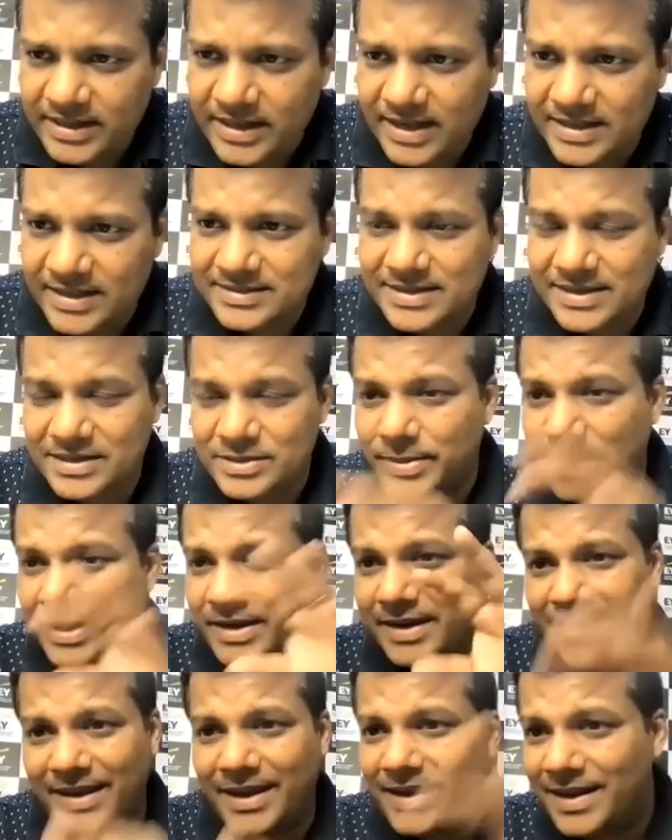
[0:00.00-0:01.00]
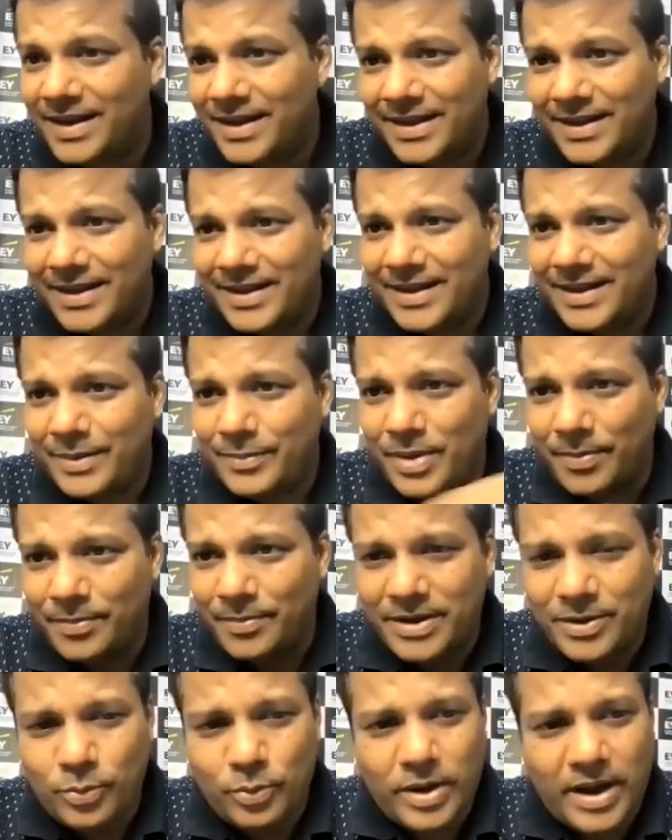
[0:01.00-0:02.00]
answer is. But again, remember
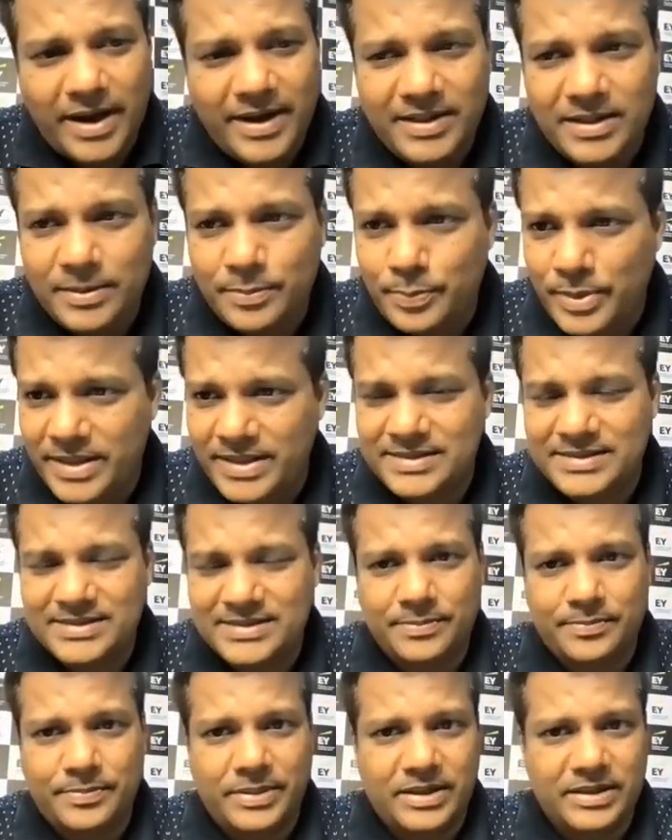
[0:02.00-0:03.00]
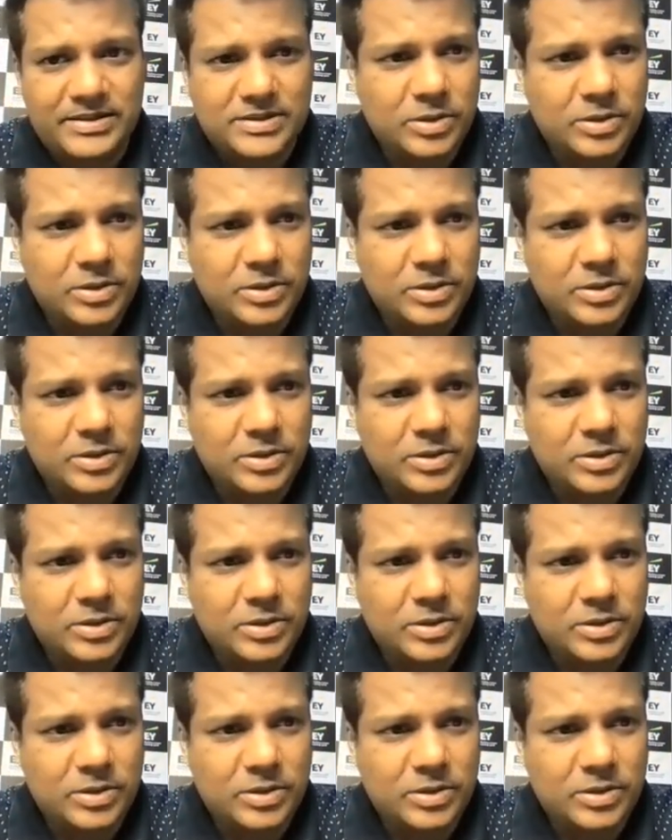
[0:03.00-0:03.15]
to write the principles.